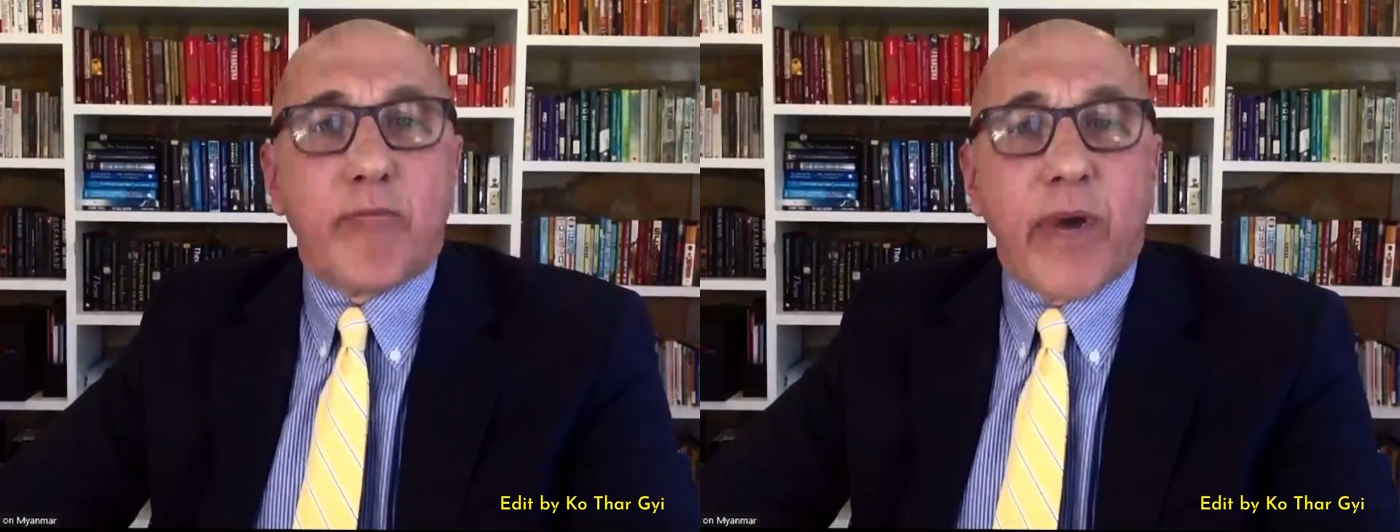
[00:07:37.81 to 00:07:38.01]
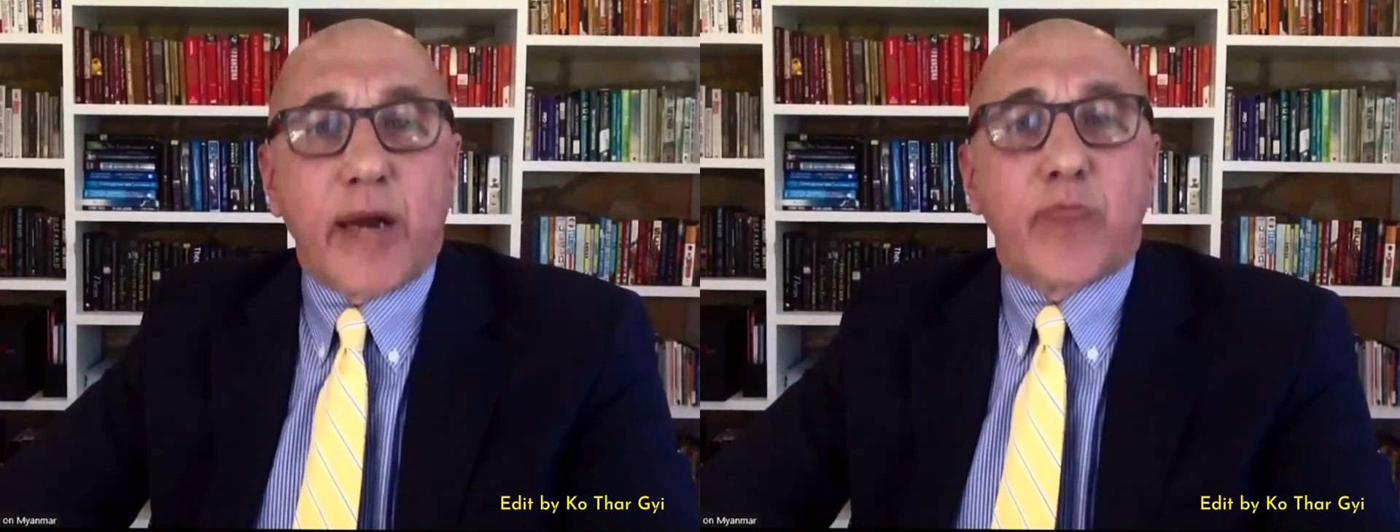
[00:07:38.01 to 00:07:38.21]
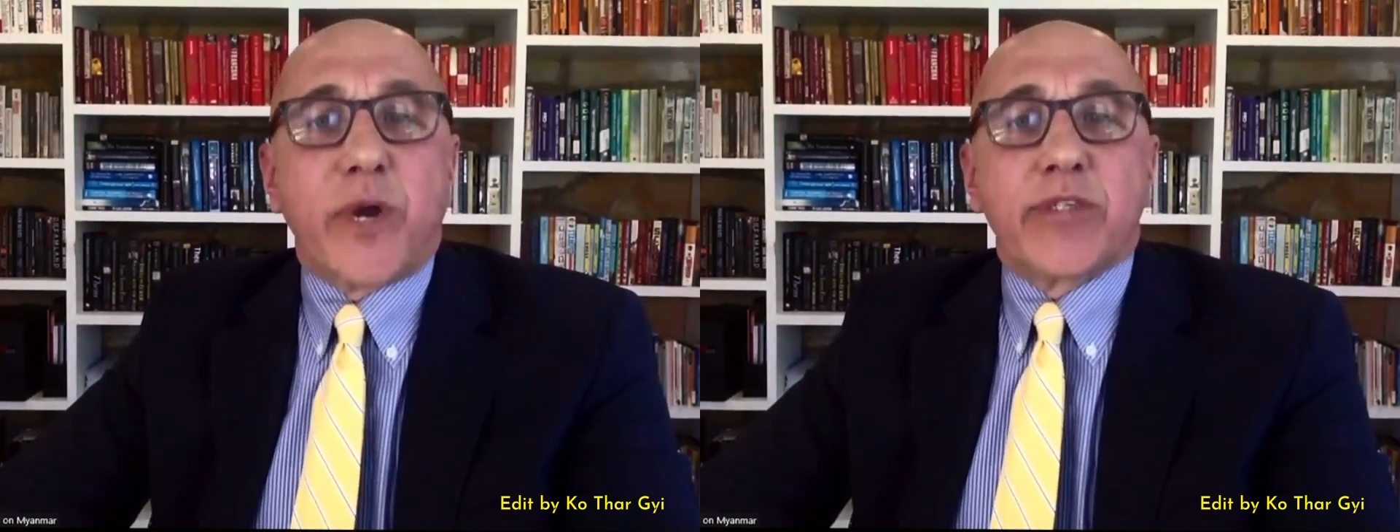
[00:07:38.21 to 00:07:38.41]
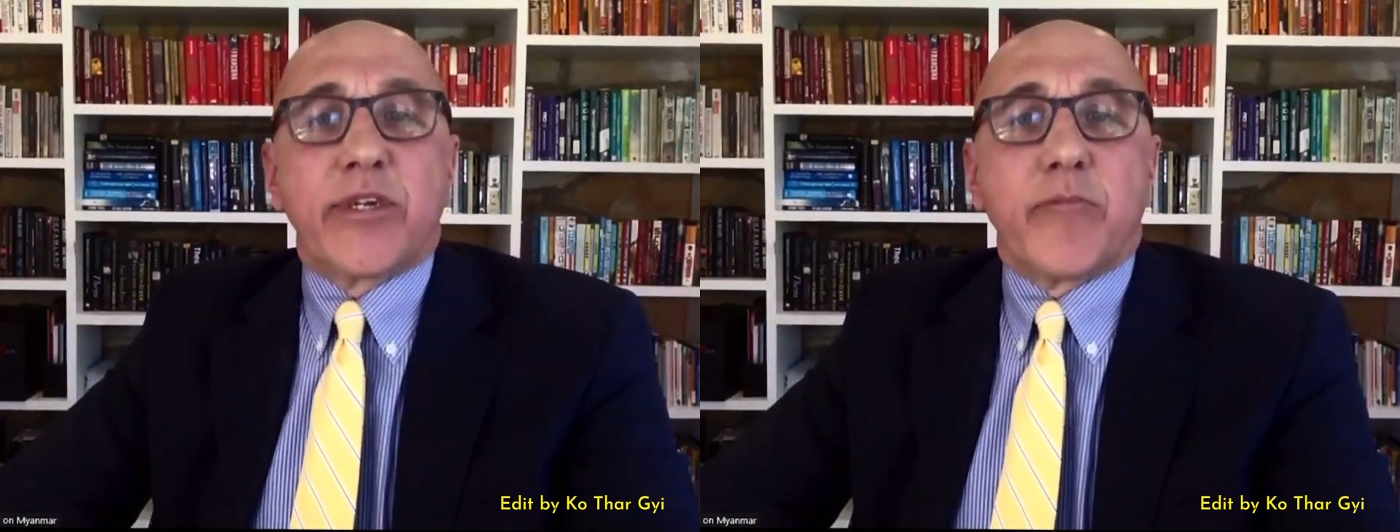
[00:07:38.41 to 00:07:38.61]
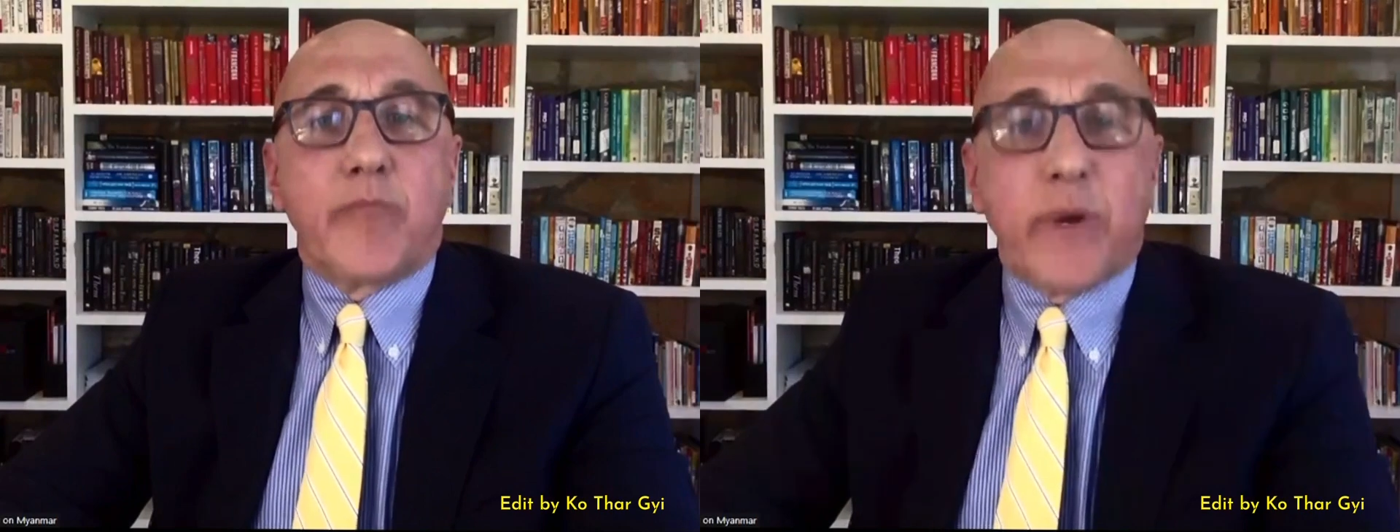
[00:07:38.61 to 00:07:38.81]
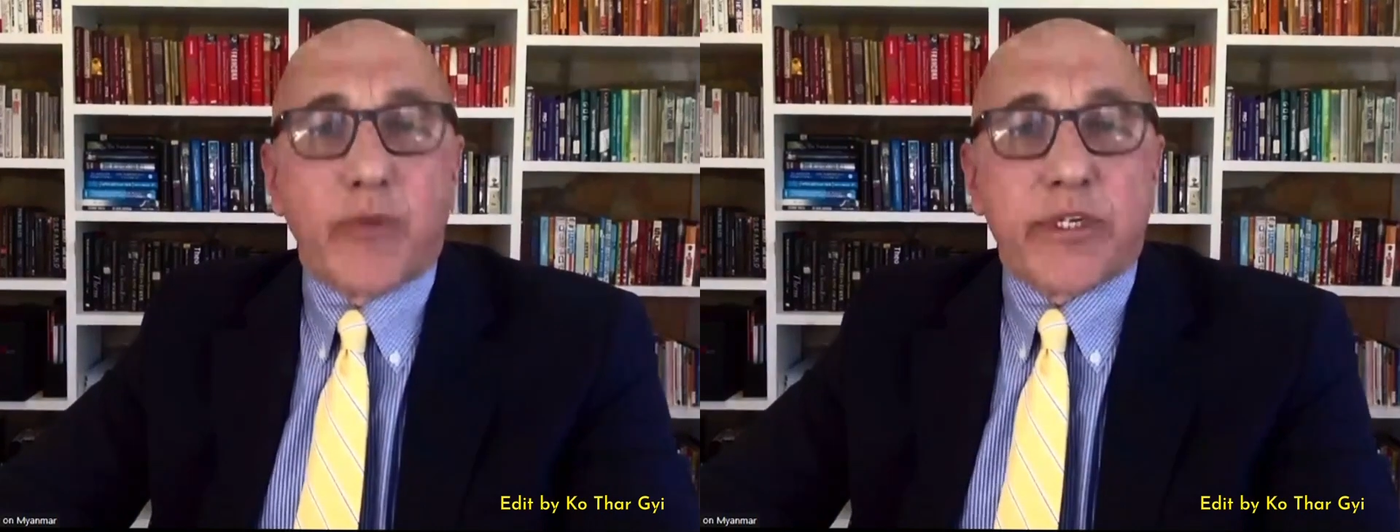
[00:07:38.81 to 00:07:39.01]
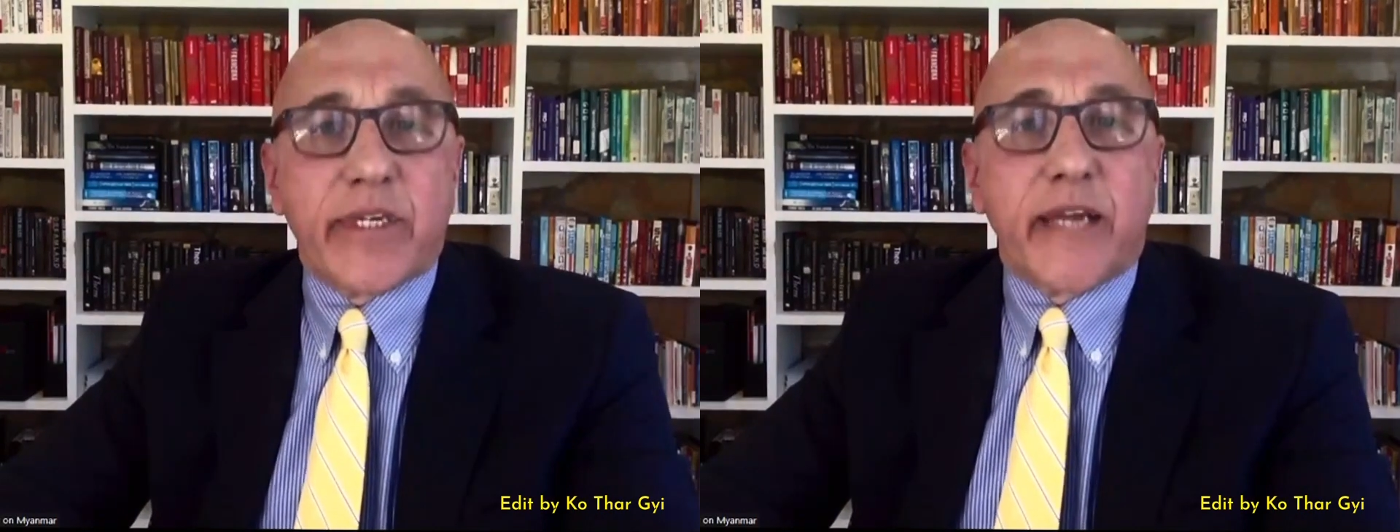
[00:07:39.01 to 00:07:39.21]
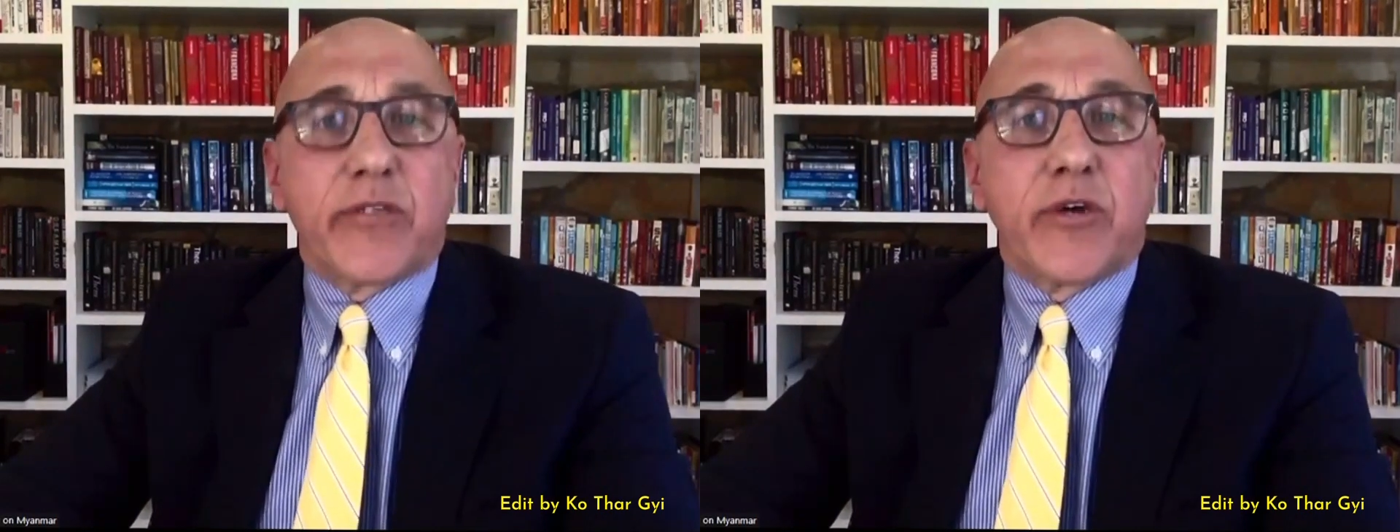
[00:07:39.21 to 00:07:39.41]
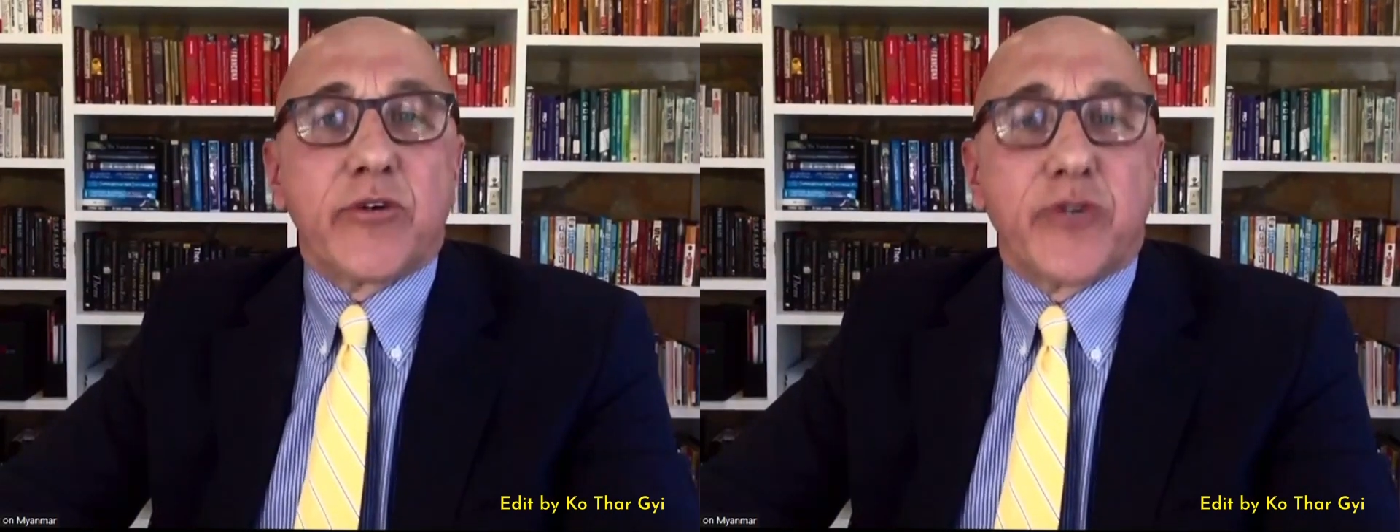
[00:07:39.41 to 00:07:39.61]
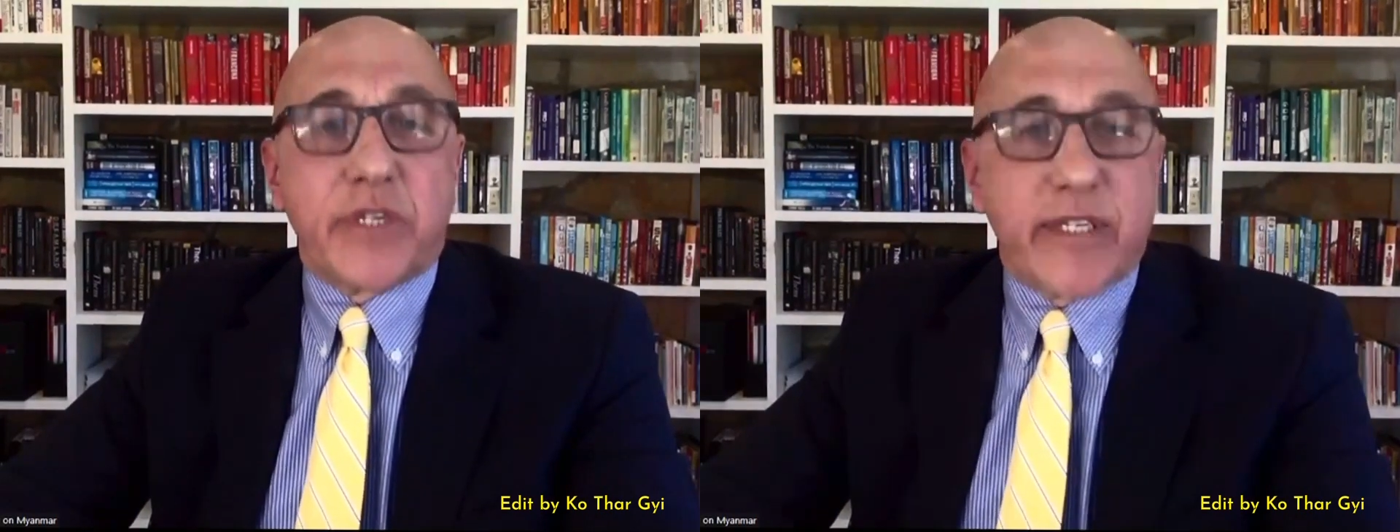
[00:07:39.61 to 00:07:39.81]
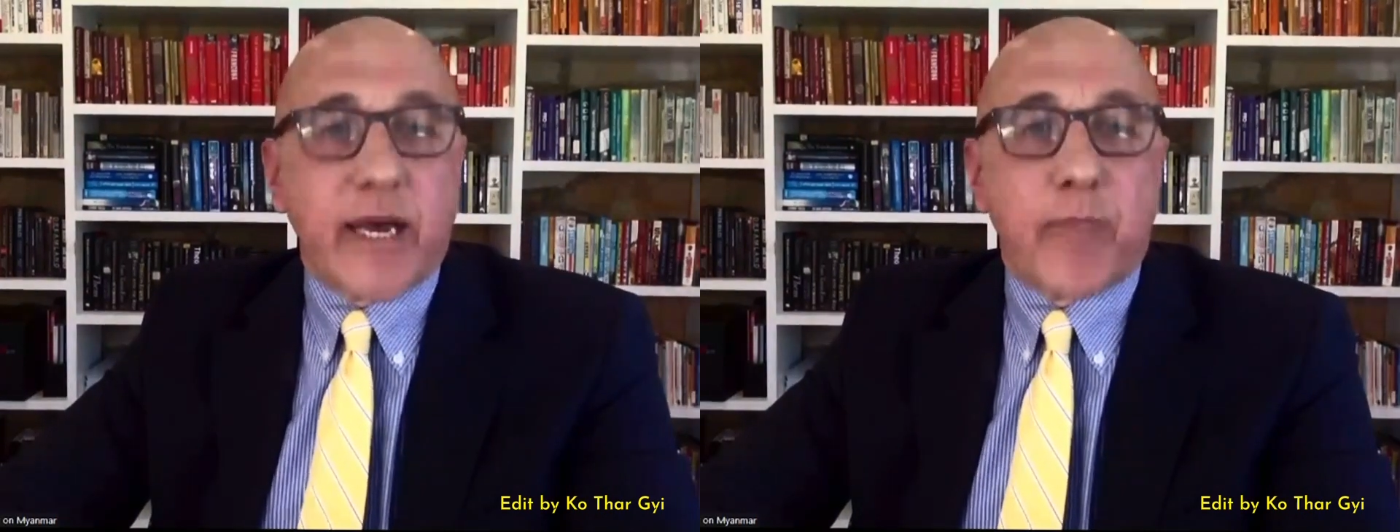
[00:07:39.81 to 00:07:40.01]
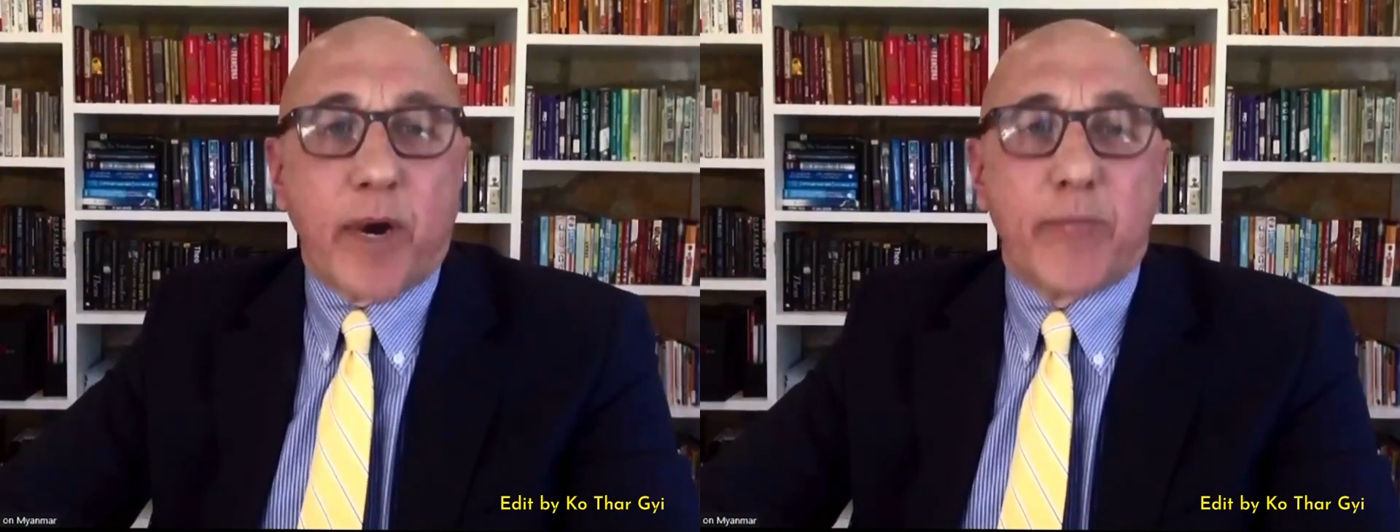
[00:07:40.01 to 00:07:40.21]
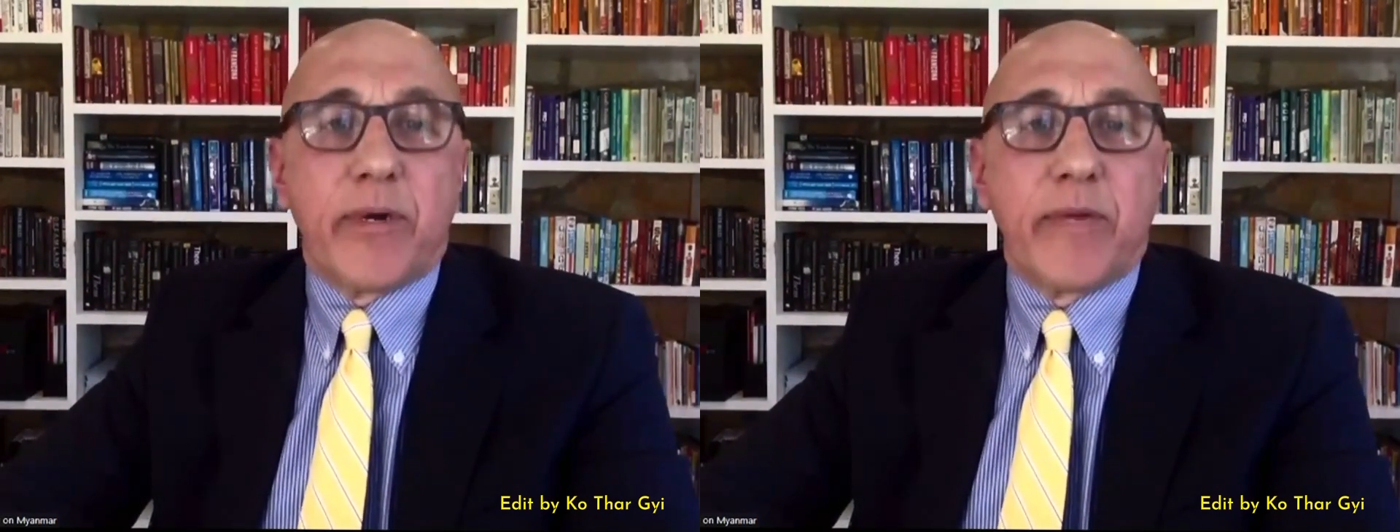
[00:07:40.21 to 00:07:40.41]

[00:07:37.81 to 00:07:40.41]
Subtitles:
Madam President, member states should step up.